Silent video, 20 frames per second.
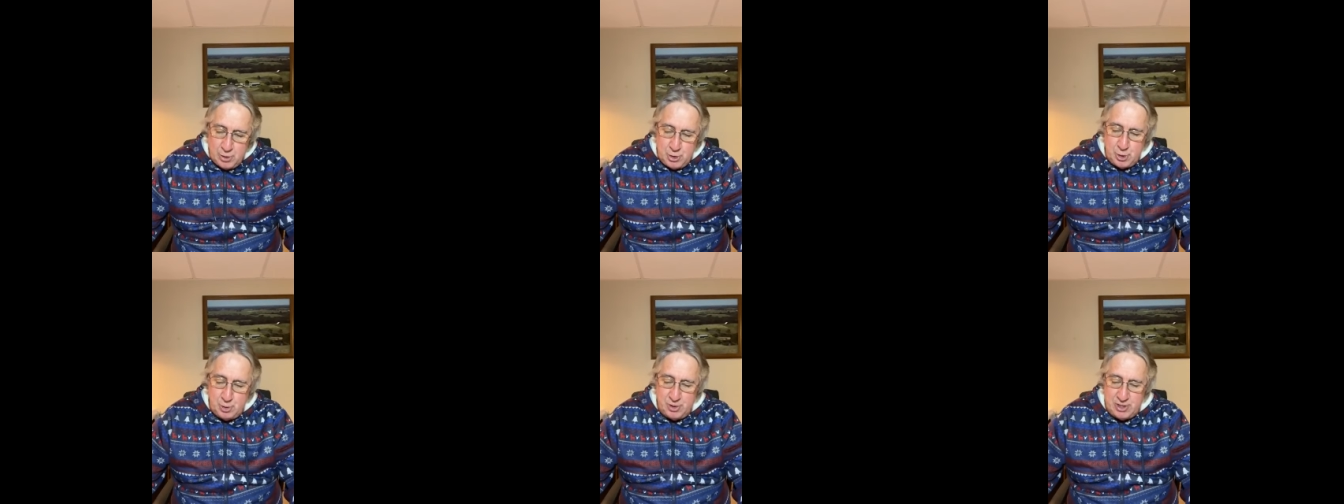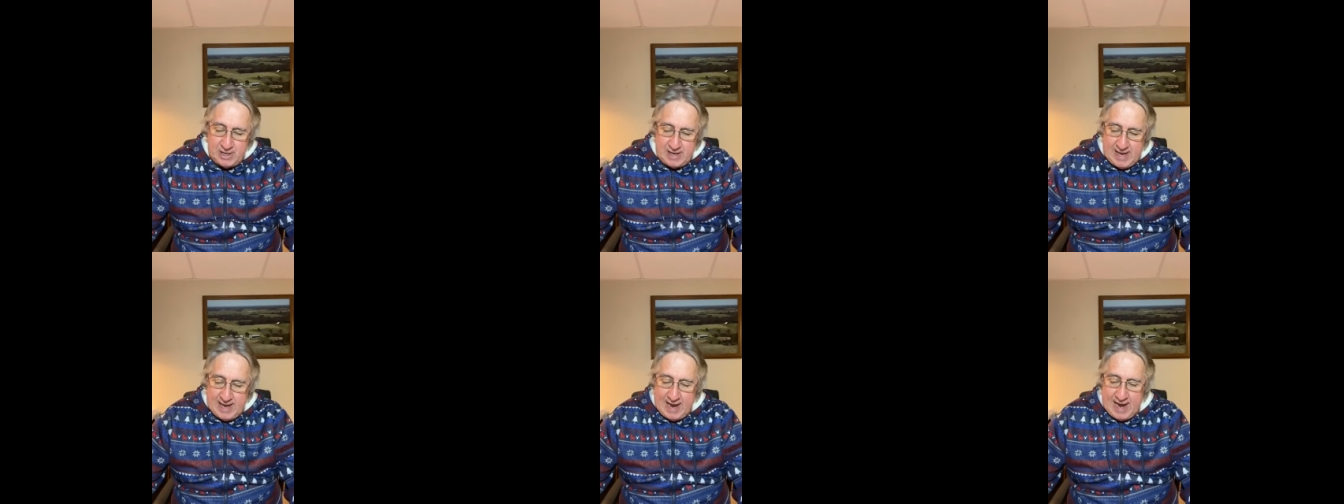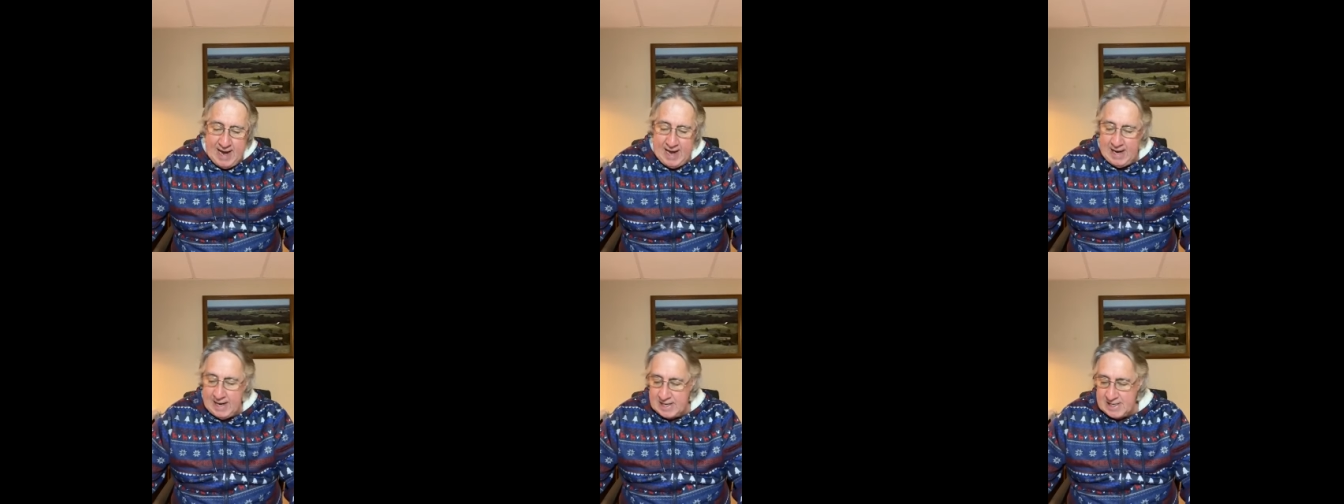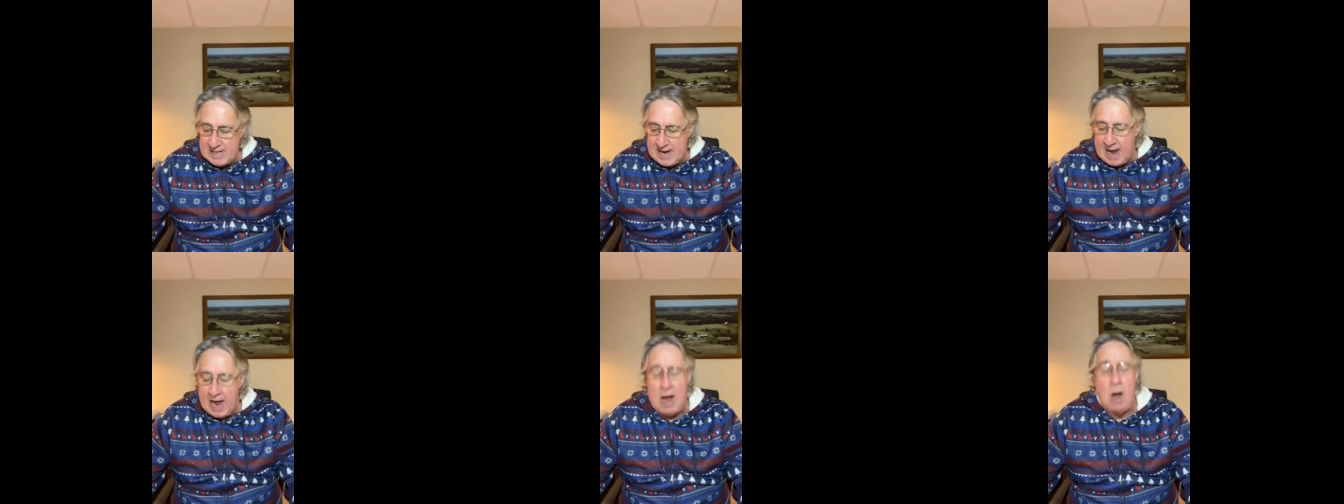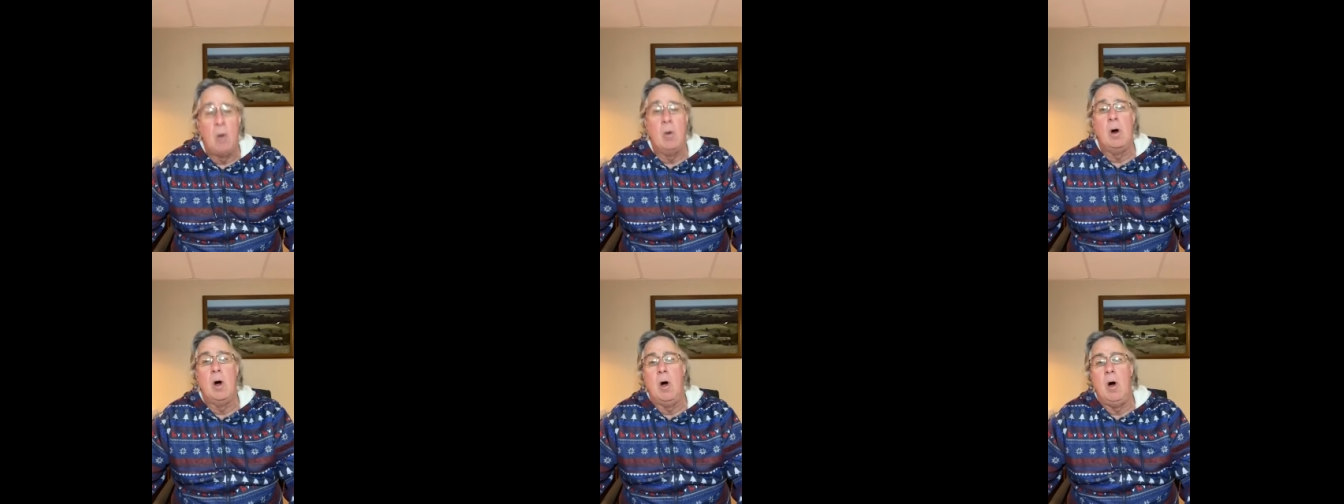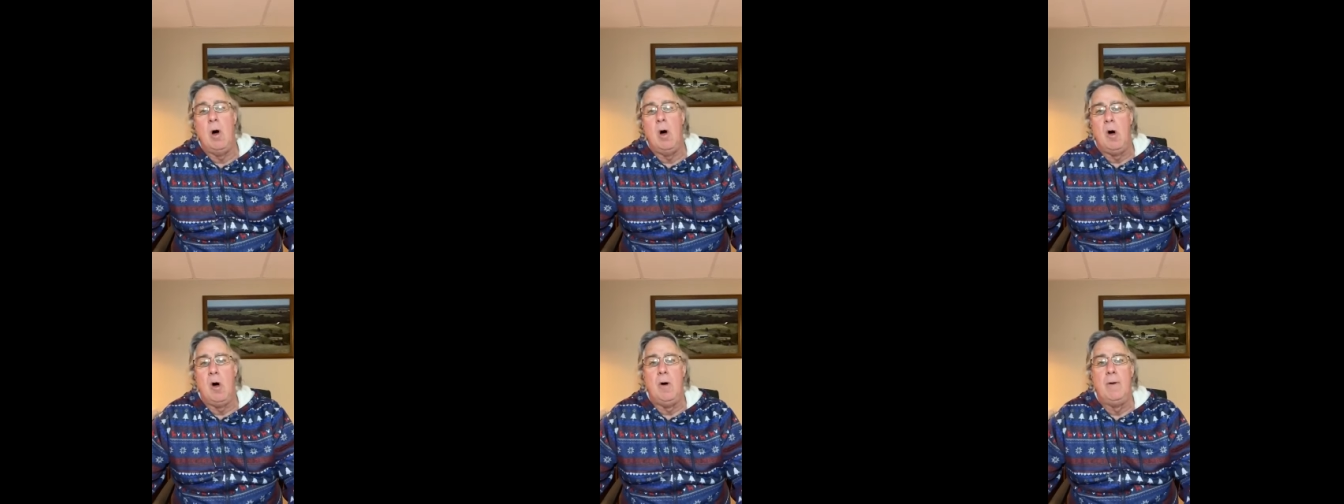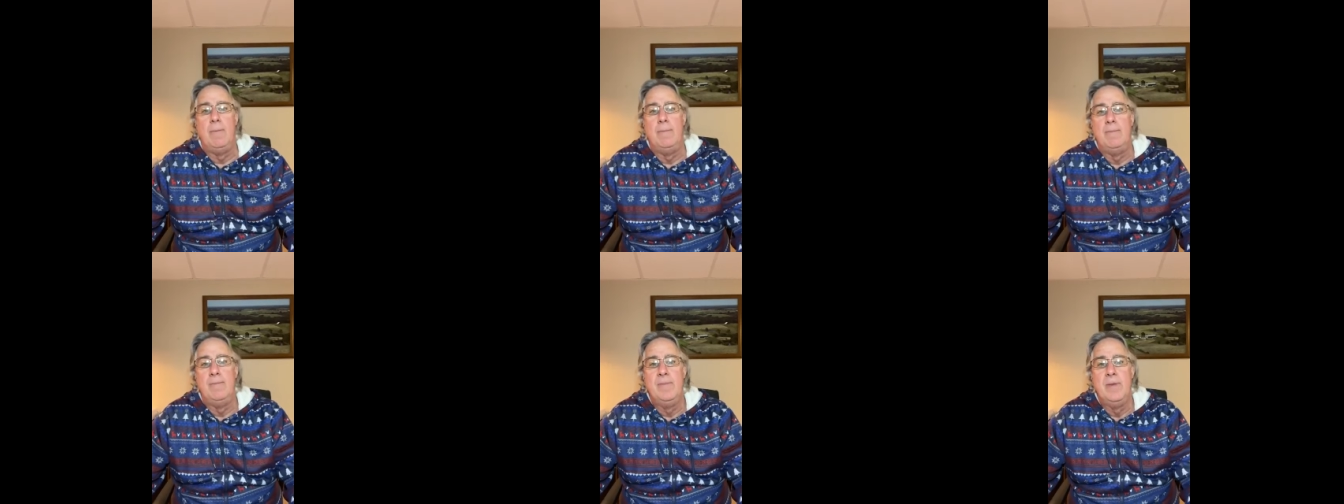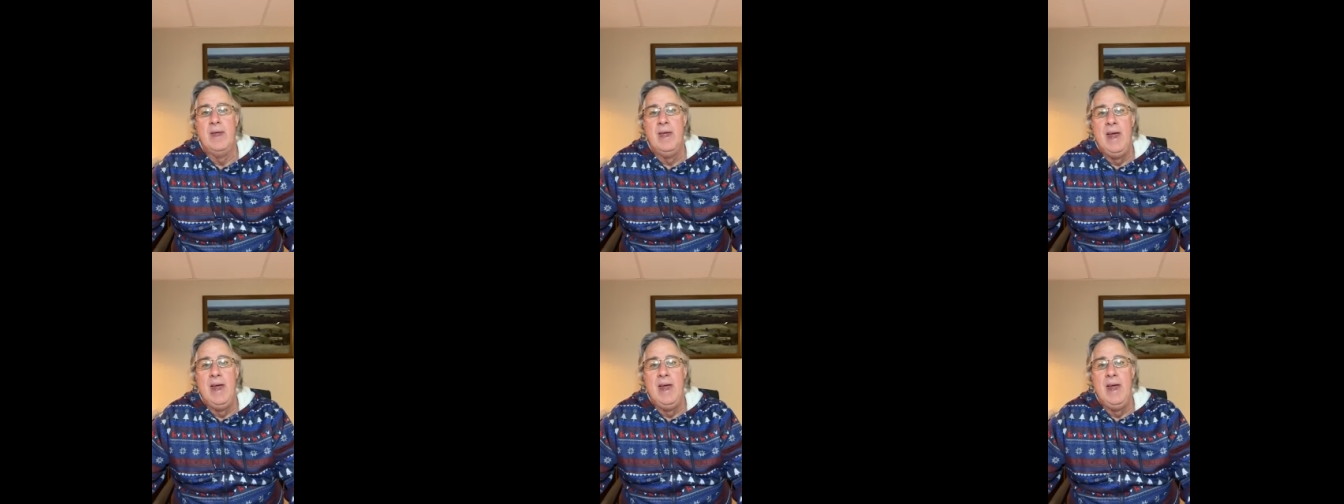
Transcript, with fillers: to decay into alcohol